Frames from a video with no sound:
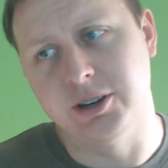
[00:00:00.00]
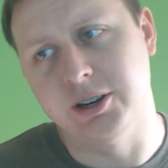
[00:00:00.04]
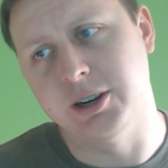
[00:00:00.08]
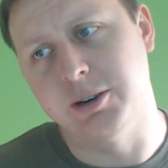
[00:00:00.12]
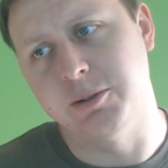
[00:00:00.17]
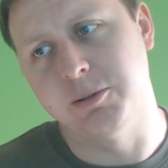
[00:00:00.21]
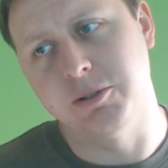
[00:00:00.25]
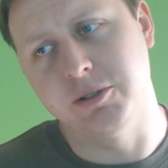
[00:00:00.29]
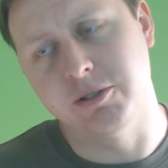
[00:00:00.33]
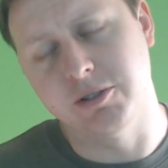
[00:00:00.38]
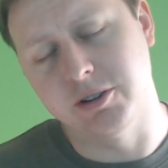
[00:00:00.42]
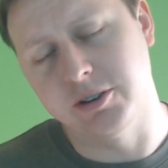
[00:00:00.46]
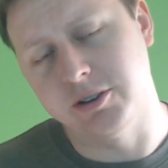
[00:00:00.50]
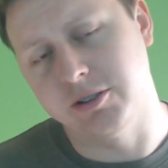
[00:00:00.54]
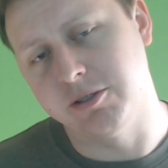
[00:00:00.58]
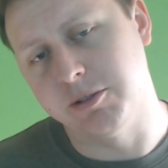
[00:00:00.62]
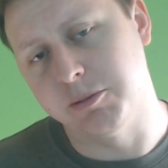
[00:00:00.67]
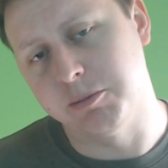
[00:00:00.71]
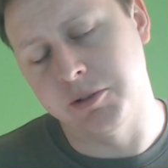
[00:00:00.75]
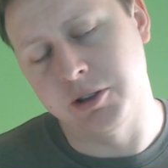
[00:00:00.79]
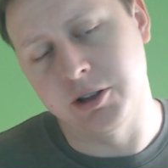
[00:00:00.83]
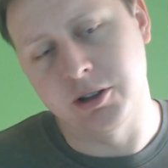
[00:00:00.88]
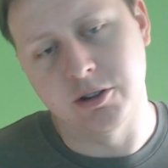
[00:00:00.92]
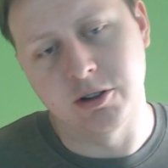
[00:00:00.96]
I would have said
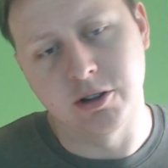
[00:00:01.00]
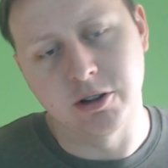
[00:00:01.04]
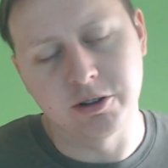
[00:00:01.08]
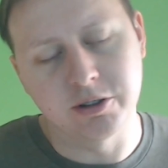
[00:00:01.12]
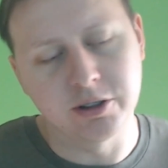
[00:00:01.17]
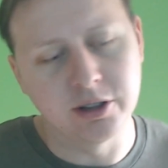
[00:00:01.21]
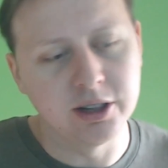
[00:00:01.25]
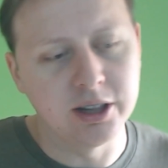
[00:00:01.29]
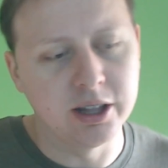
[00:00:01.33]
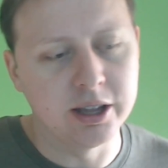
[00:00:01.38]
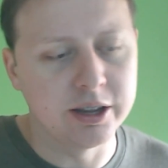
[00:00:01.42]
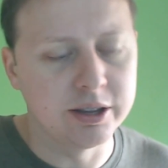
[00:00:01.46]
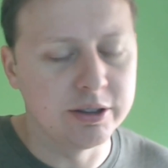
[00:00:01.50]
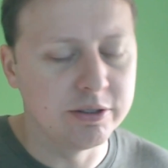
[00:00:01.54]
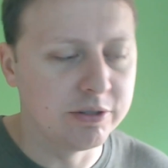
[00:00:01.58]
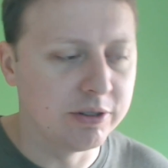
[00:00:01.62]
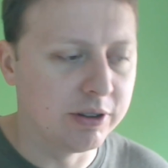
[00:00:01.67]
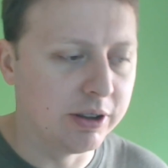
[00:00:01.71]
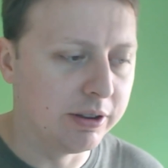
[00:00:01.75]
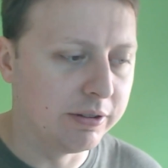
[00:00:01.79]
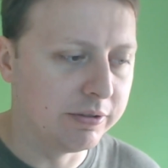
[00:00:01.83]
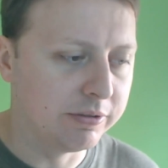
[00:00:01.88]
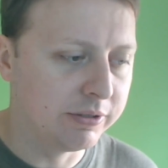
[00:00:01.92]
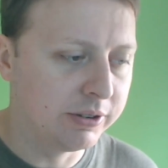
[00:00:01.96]
something along the lines
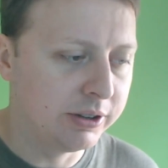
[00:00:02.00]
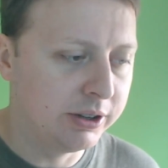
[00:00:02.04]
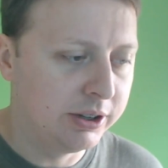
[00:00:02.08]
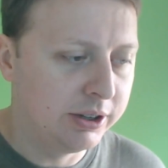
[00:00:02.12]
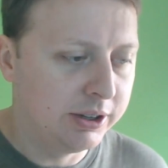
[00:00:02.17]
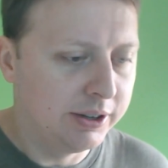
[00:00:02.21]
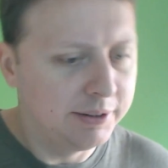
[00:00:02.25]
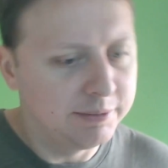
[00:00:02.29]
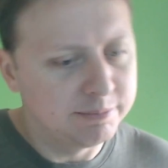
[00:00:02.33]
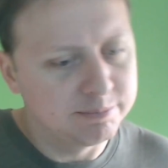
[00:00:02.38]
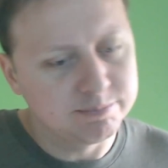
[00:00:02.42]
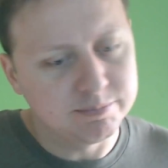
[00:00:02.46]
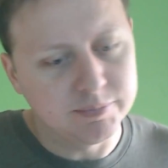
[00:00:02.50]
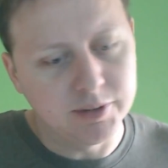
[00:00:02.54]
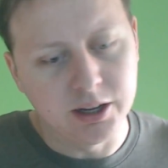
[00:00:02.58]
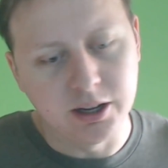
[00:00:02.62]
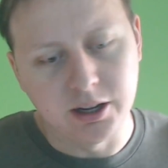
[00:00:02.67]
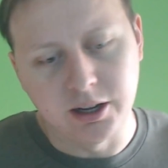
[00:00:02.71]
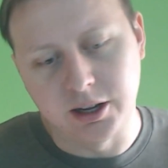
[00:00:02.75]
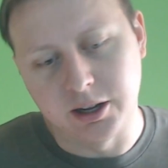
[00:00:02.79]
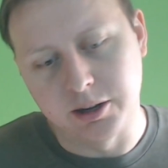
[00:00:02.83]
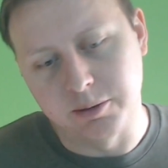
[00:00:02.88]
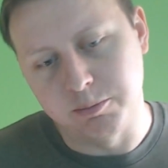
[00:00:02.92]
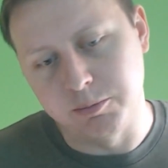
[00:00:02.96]
of,
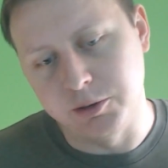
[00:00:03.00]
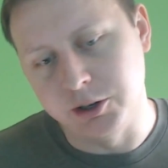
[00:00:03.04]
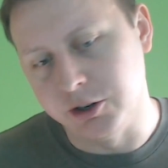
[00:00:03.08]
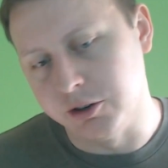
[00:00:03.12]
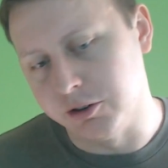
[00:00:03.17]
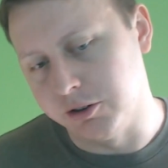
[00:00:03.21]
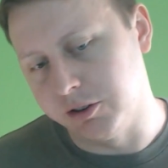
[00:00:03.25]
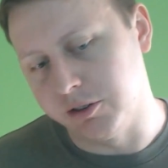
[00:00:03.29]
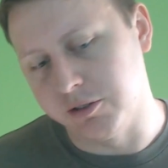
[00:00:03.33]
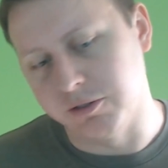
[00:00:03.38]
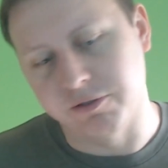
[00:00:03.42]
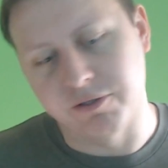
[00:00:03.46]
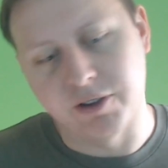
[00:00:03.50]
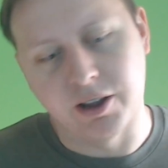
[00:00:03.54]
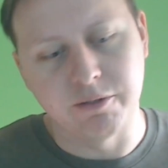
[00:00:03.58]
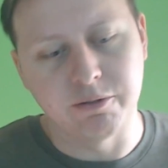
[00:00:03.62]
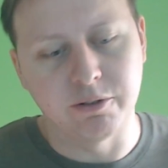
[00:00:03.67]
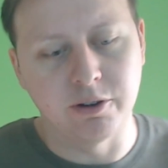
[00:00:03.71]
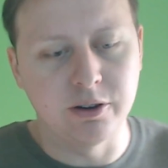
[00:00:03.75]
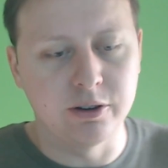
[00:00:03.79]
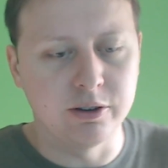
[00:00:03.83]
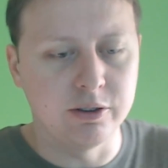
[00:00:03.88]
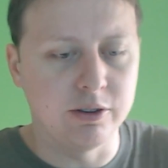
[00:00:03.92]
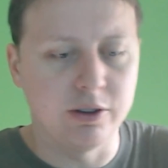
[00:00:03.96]
Uh, you know, it's a five
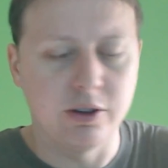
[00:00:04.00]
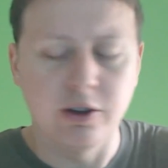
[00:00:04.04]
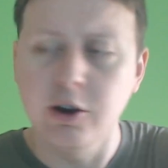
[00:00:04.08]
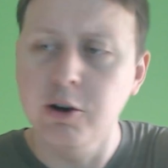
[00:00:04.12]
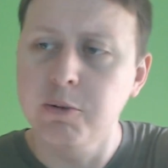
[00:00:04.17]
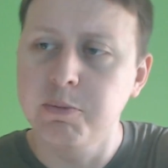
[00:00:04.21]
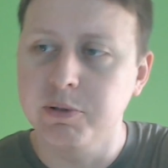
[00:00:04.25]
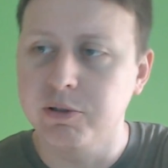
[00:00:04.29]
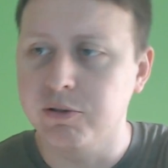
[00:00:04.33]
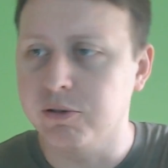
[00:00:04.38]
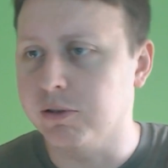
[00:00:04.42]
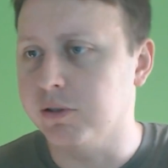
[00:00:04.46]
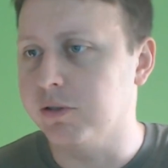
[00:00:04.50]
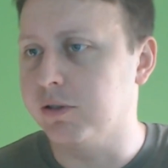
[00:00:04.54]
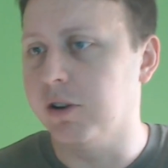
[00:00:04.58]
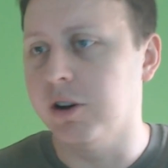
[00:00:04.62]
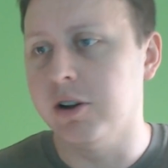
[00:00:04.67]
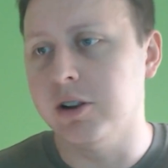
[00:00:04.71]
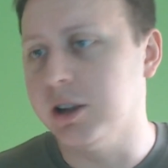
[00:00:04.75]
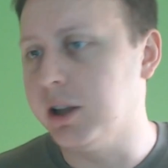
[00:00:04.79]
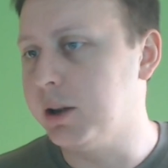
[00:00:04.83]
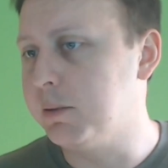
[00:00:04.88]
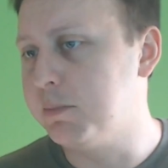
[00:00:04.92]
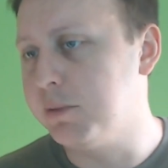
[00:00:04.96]
it's an open source
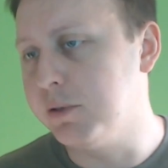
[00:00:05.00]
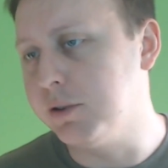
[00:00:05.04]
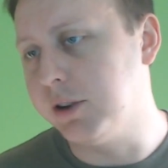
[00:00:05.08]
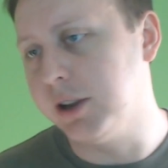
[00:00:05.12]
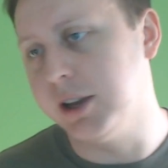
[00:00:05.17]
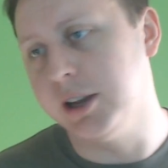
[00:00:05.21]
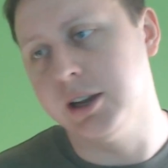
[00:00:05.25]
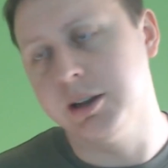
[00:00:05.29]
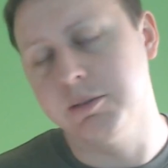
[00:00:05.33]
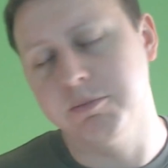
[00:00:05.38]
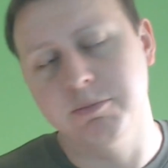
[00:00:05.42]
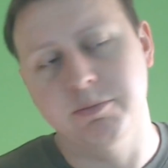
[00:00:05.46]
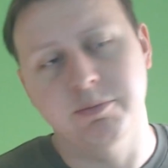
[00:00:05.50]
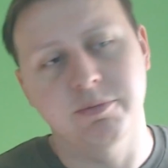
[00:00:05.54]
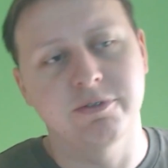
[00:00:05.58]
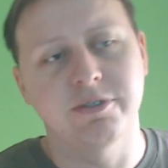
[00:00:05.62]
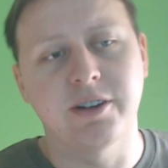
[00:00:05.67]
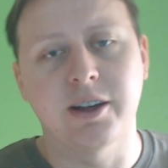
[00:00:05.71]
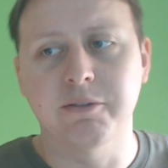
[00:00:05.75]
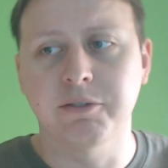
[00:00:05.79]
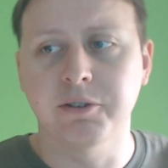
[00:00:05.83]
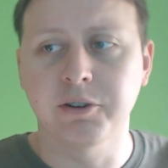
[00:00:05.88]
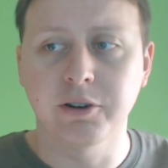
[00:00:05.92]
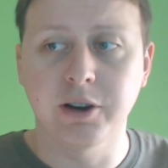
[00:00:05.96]
online bootcamp,
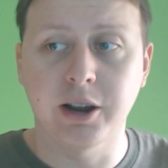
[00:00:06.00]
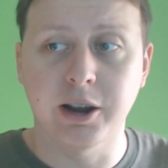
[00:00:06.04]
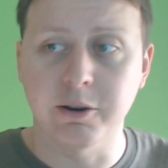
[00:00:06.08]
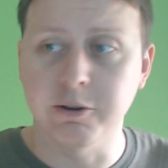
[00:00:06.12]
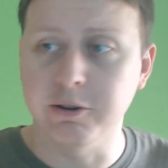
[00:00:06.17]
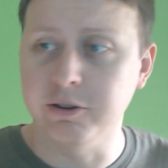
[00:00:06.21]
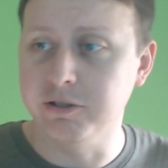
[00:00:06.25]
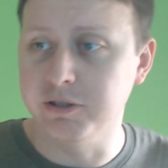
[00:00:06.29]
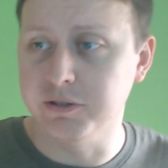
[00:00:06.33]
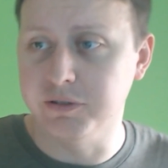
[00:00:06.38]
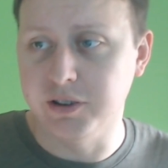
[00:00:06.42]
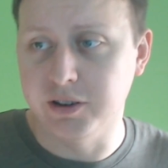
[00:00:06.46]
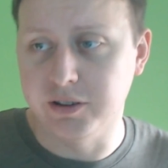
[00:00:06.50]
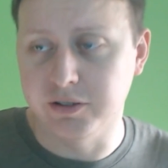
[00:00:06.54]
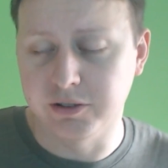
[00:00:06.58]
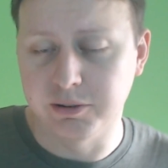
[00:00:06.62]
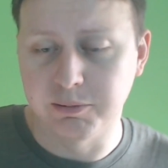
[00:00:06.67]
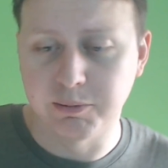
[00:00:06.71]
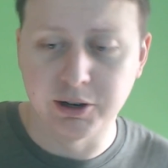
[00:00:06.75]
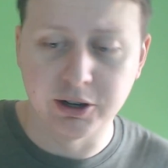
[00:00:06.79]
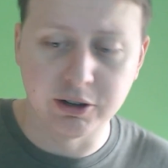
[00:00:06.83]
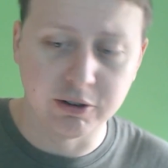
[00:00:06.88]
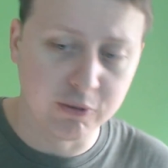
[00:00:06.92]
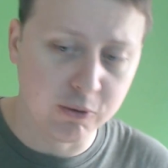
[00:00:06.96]
five hundred hours of
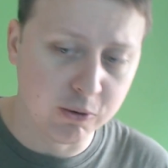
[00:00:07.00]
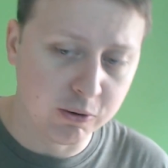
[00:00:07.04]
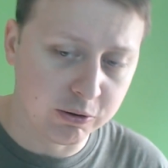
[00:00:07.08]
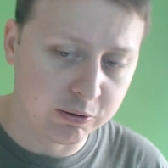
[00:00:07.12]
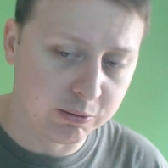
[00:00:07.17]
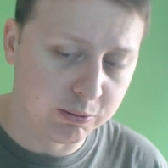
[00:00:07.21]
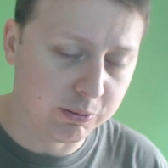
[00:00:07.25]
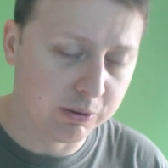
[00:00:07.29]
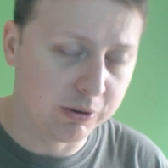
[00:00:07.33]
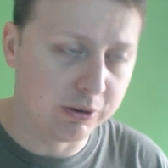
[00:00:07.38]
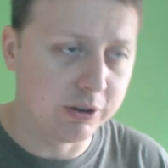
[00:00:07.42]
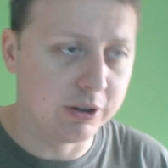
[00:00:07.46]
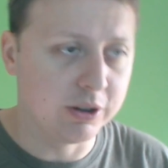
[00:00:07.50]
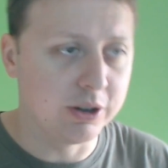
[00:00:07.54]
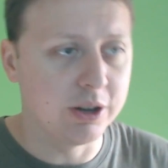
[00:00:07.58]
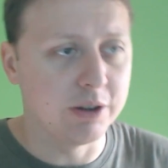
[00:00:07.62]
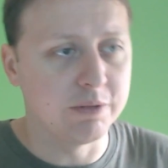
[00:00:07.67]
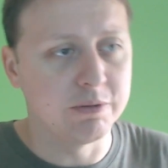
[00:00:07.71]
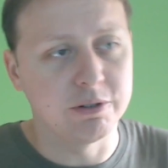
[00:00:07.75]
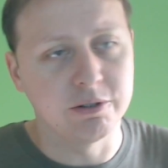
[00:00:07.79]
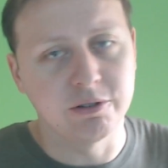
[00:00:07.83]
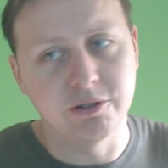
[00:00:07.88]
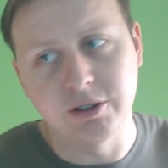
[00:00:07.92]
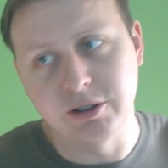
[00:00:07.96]
estimated coursework. It
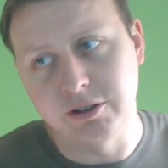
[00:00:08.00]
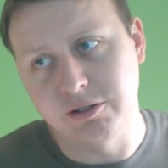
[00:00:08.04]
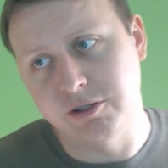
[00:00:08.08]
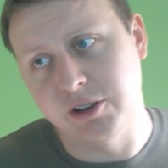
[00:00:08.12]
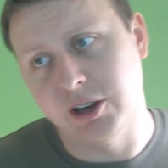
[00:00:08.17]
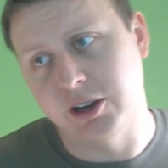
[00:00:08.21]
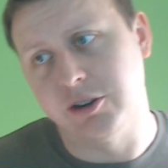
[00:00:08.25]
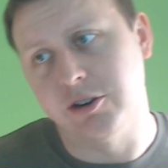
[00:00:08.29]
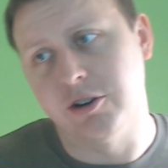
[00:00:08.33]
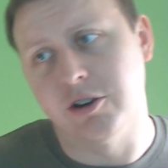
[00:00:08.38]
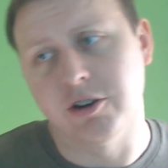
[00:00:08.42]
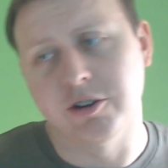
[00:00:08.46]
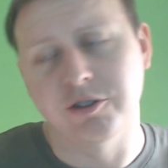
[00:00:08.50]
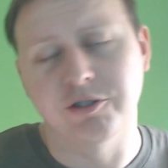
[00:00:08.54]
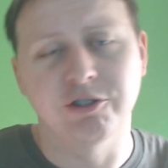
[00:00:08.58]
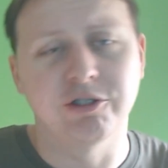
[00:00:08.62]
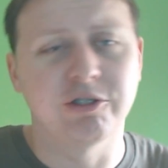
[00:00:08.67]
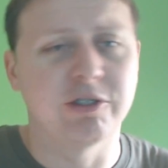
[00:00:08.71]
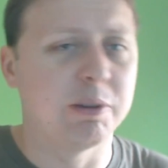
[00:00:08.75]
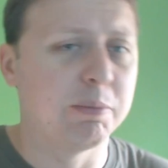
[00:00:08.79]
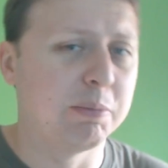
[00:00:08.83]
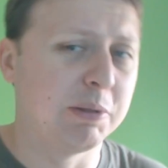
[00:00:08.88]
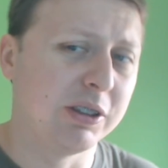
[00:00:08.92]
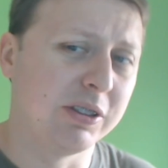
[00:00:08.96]
covers these technologies.
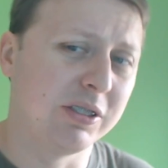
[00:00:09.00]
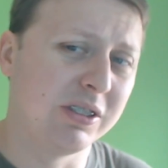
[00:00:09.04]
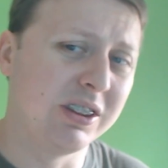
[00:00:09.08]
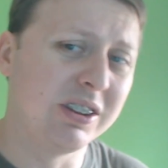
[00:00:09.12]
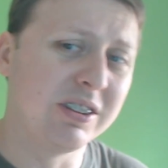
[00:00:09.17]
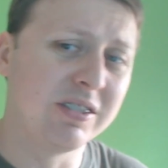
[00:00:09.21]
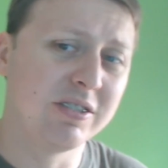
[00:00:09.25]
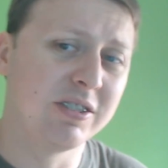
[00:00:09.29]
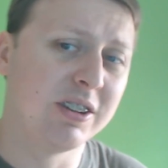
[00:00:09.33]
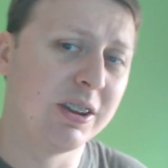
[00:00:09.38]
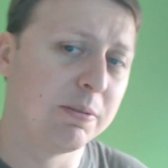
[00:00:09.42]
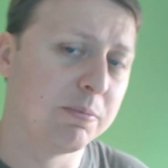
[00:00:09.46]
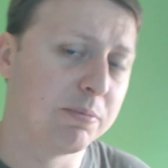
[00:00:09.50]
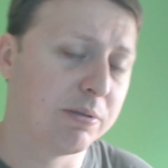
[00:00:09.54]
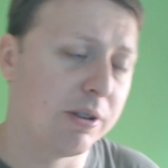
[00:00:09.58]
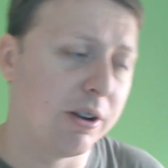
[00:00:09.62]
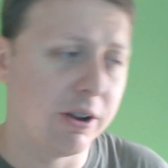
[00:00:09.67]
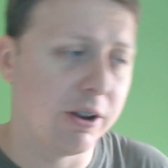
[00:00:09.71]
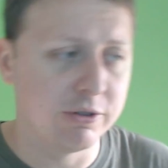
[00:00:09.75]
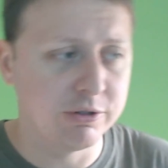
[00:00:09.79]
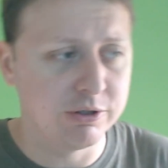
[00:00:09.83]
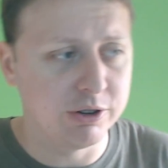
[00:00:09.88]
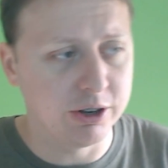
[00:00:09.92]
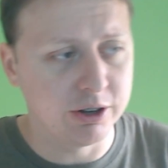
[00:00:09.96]
I built these ten
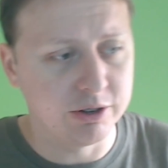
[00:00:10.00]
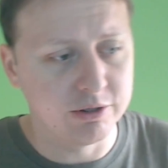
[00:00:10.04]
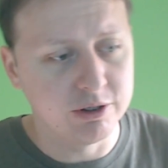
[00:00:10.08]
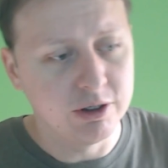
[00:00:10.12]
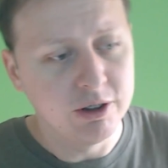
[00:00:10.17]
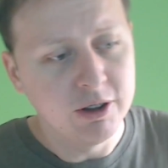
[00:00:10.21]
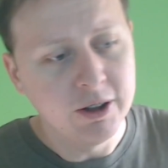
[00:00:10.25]
projects